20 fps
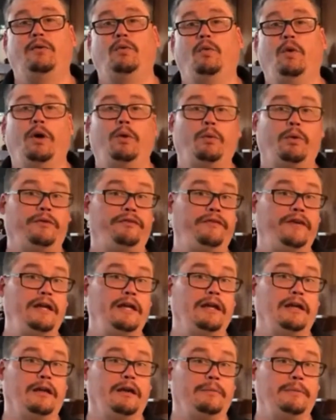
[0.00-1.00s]
what we're
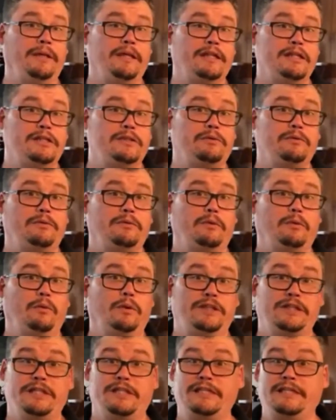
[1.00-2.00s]
feeding our bees,
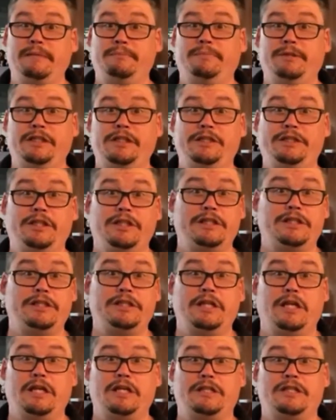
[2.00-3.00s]
which is simply
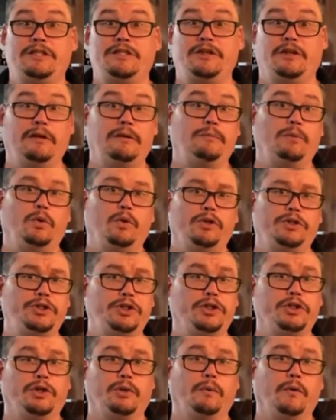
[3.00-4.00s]
just syrup or
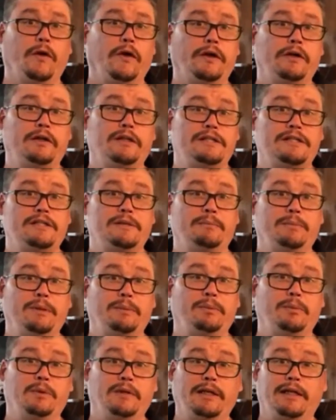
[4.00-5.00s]
sugar water as some
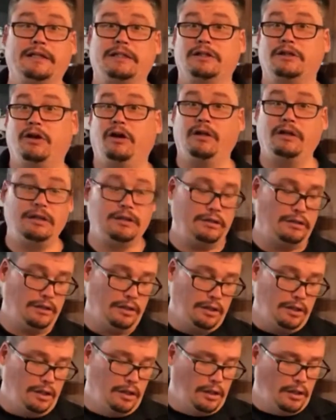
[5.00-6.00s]
people would like to call it.
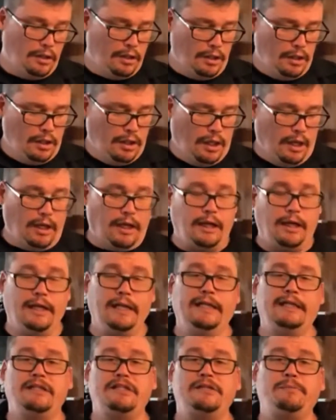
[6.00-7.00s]

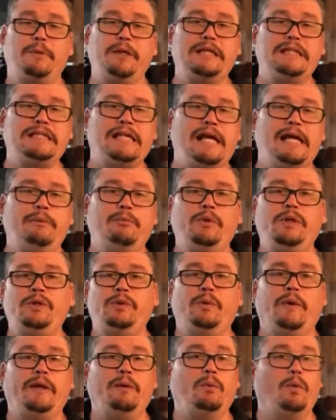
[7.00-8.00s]
In the springtime we
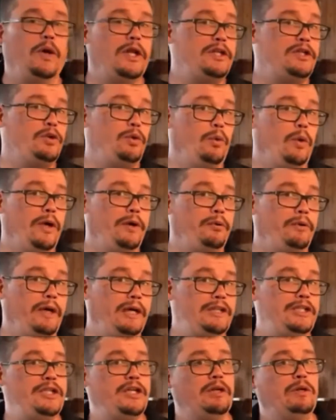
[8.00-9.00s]
do a 1-to-1
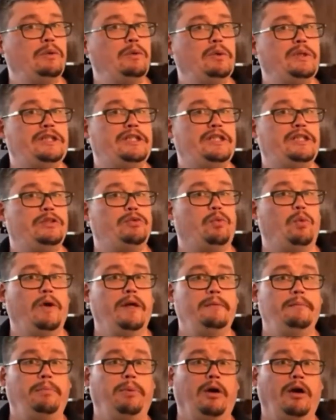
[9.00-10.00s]
ratio, which is
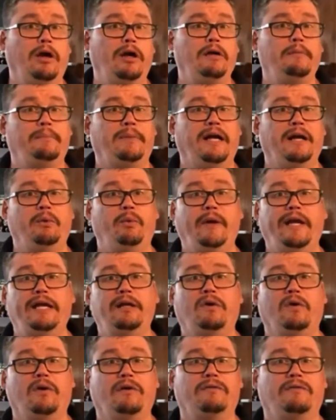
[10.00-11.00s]
1 part by
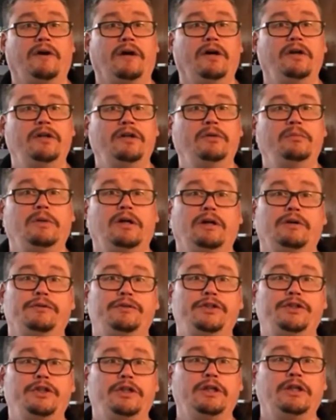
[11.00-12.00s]
weight or volume of
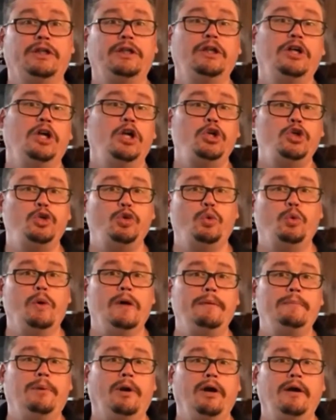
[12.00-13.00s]
sugar to
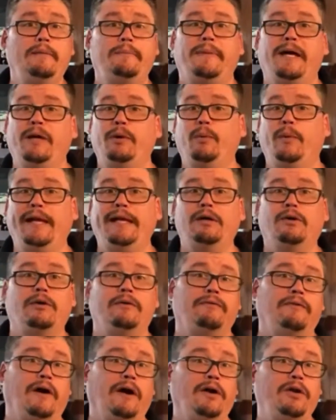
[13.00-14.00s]
1 part by weight or
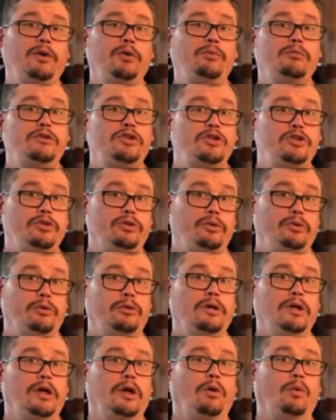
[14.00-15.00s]
volume
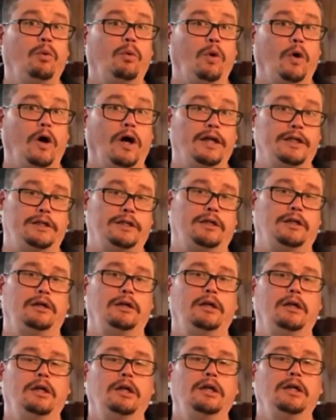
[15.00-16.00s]
to water.
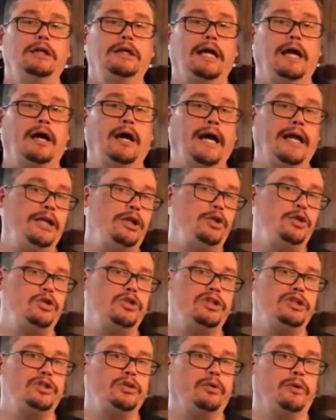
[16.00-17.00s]
Now I
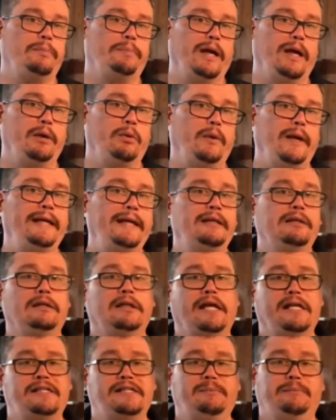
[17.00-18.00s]
usually do it by weight,
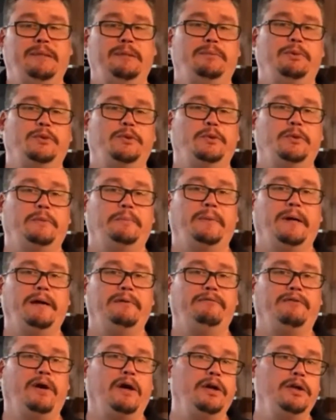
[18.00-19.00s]
lots of people do it by
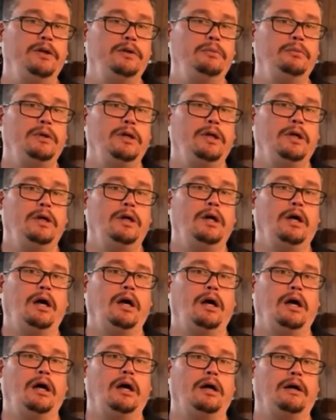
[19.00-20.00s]

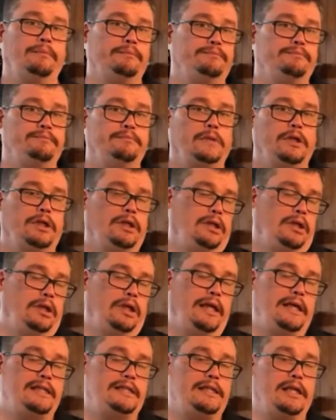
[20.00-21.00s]
volume.
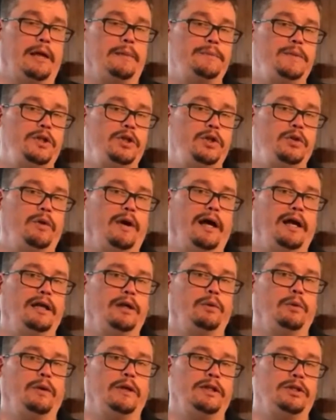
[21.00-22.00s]
It's up to you how
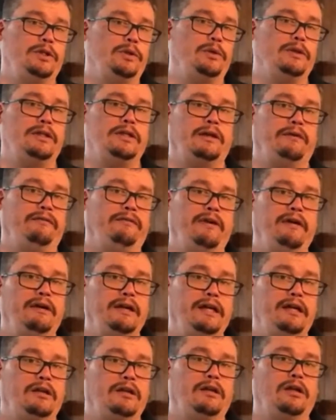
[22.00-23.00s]
you want to do it. They're very
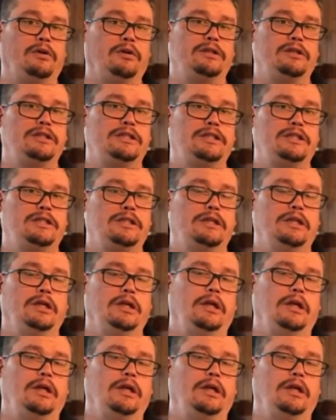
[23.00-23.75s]
close.